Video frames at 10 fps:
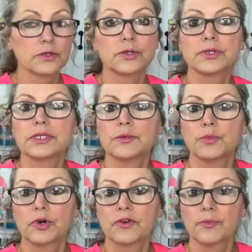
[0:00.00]
so you see
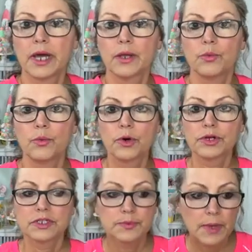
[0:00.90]
more of my
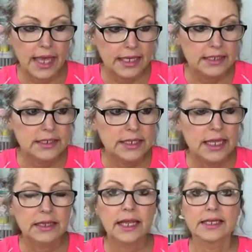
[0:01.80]
workspace
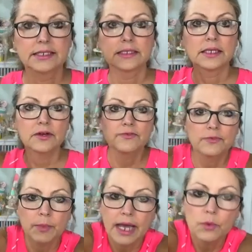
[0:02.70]
and less
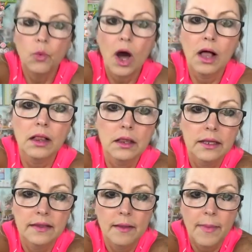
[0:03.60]
of my wall
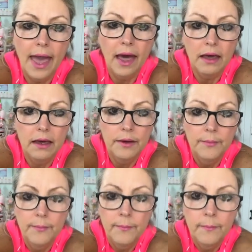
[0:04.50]
in the back.